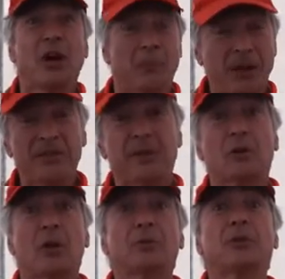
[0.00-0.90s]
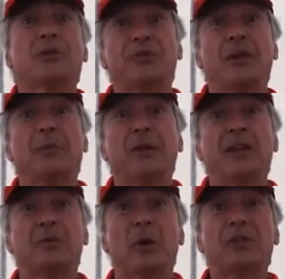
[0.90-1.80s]
I still come to the
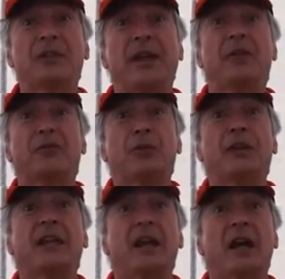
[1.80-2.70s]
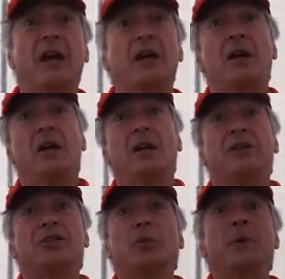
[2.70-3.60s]
Philippines once a year for the
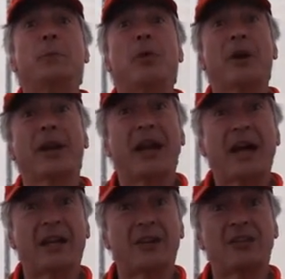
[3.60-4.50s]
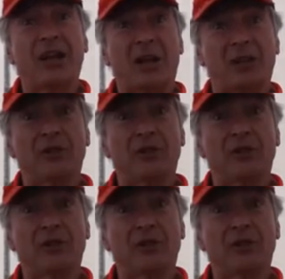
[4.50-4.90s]
Suping Boracay challenge.